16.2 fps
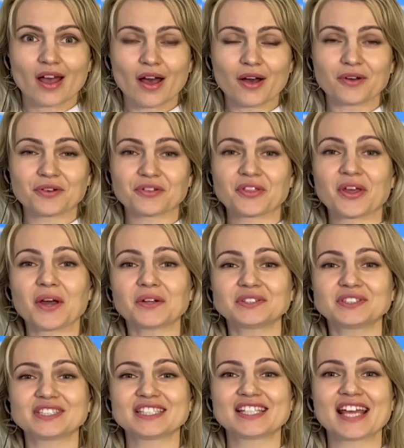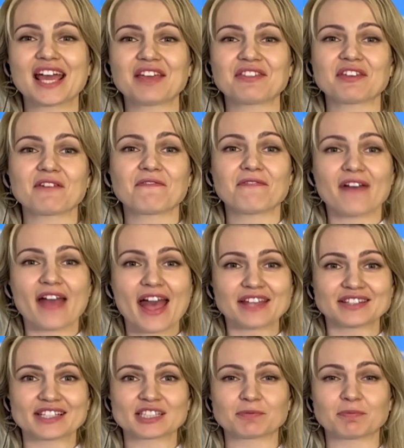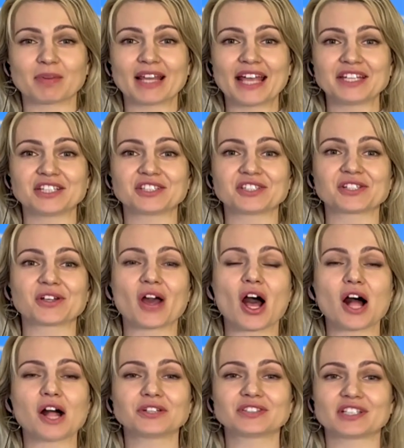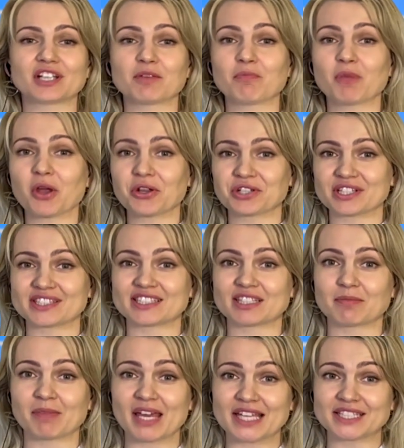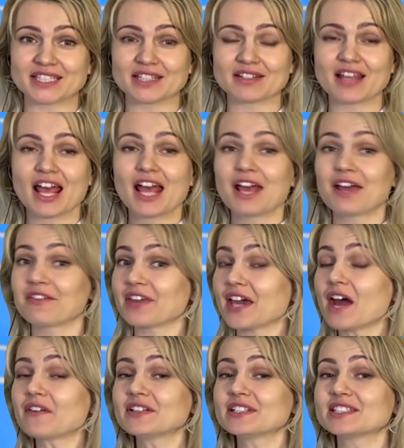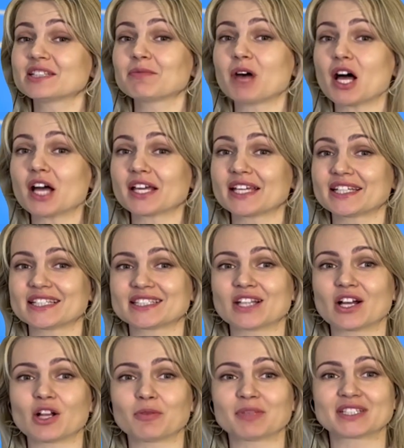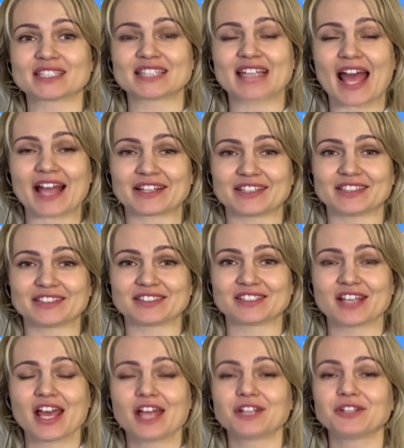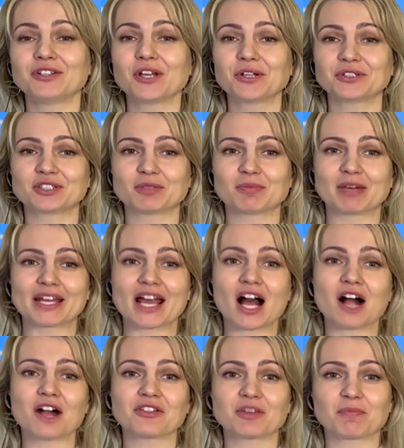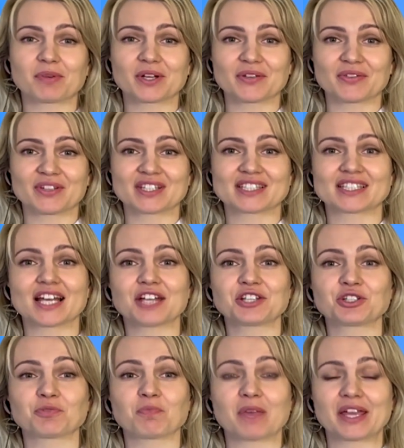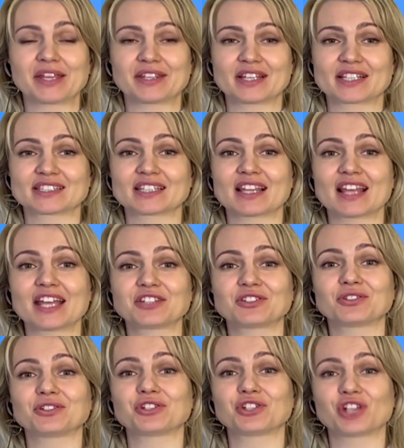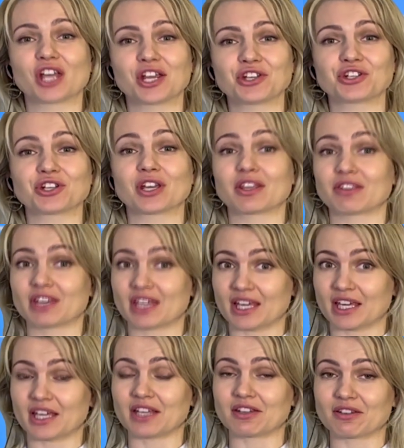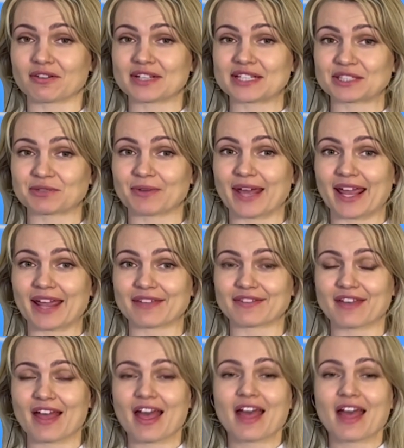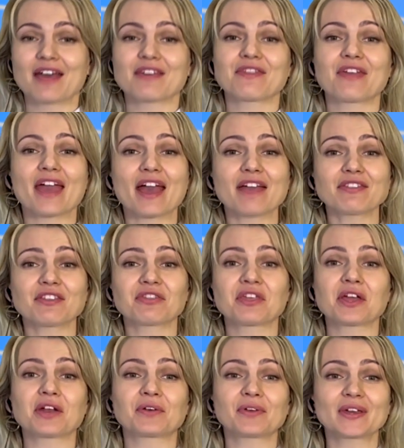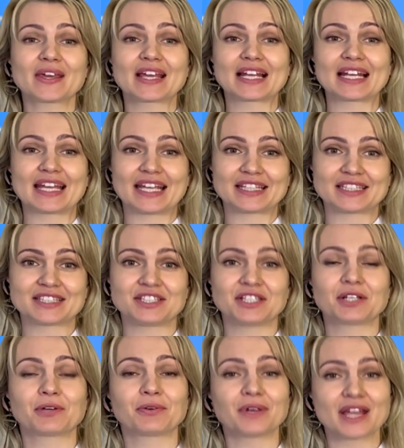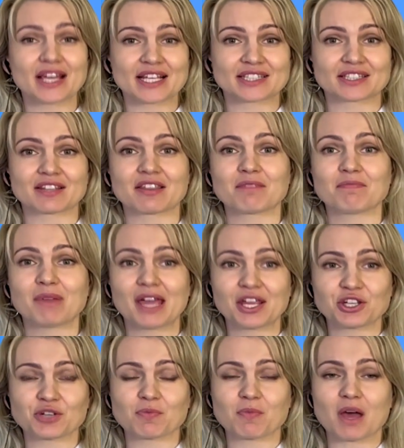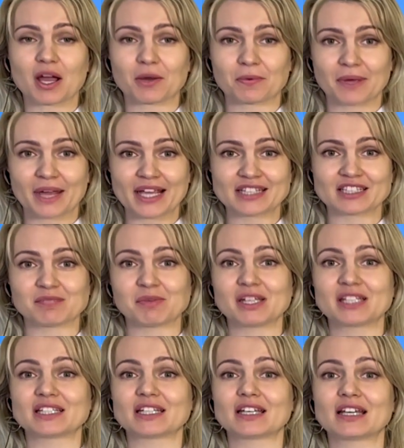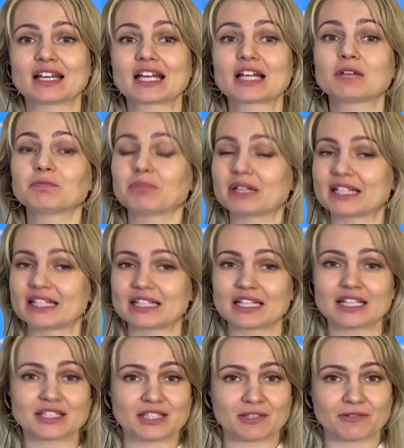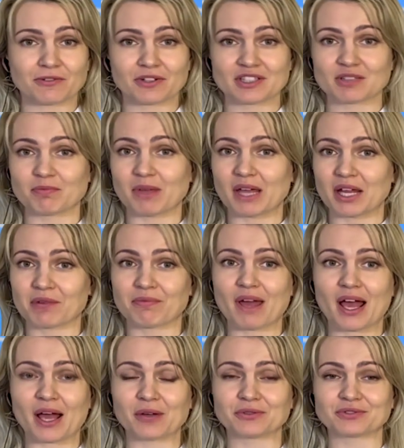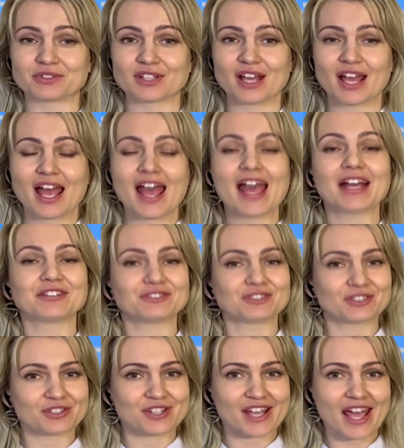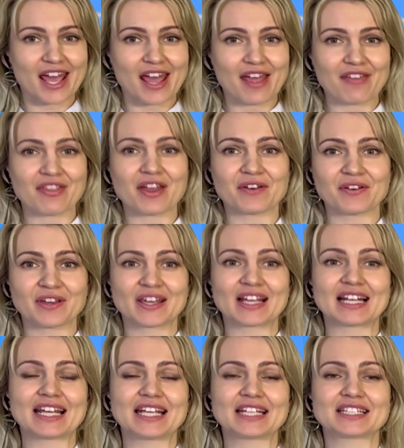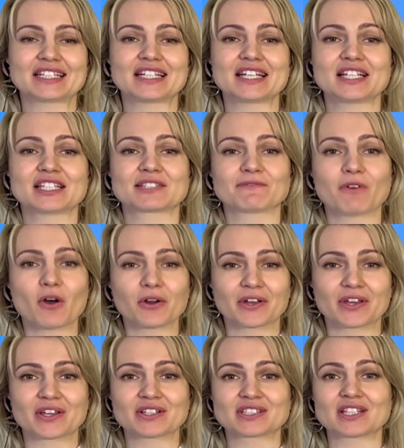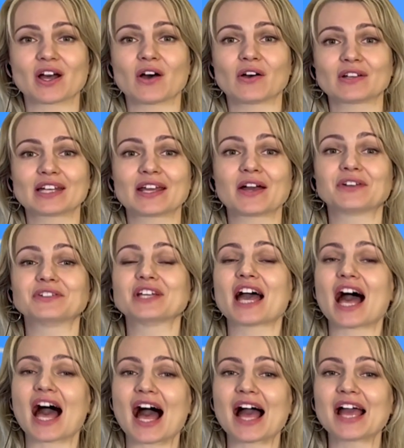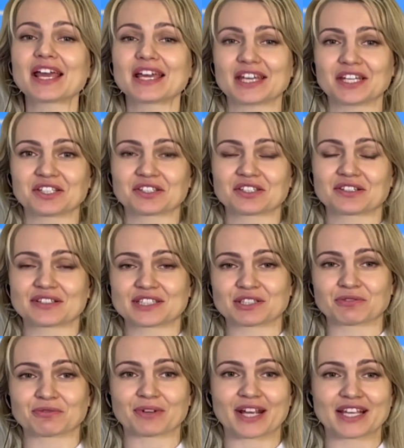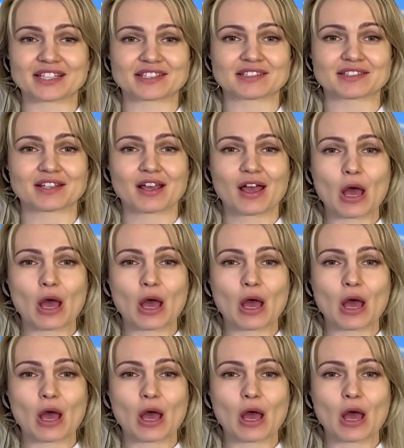Although today the Fed is planning to hold an emergency meeting, the currency market is almost stagnant. Notably, all the previous such meetings led to a change in the key interest rate. Then the regulator decreased the benchmark rate amid a completely different background. And today the regulator is focused only on higher interest rates.